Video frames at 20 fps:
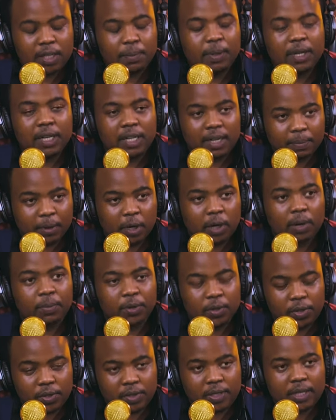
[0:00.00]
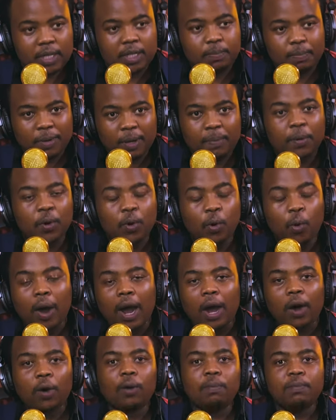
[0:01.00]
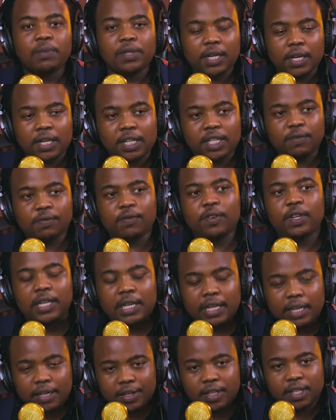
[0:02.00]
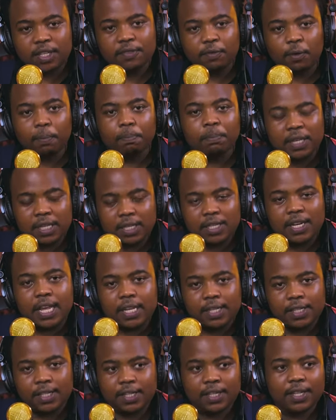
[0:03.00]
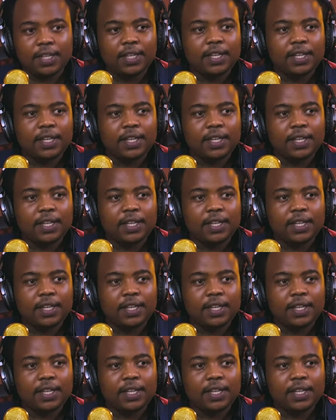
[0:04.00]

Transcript: independent power producers, people who are objectively in this for business.